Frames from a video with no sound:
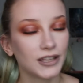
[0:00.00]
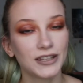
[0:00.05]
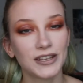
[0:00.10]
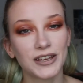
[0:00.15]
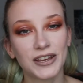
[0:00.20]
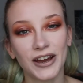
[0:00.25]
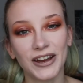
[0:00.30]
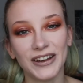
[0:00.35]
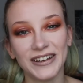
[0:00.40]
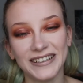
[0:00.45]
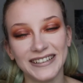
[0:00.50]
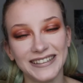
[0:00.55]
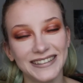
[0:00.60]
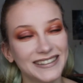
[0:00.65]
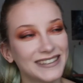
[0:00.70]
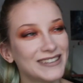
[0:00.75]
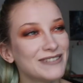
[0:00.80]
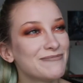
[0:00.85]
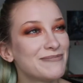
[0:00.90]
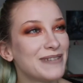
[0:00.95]
You go
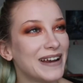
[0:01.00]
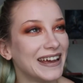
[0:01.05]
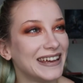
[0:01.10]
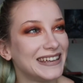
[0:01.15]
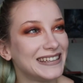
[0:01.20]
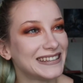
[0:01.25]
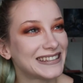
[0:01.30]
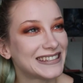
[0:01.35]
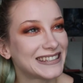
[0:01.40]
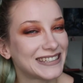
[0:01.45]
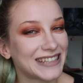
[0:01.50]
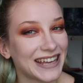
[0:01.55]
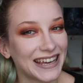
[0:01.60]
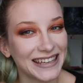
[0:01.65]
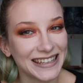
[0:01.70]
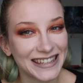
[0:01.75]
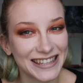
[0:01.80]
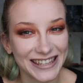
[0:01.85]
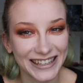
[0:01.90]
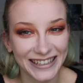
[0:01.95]
to the plane
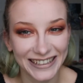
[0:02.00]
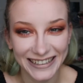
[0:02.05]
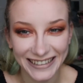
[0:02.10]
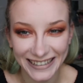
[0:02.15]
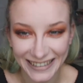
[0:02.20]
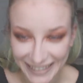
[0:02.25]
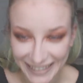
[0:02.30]
station.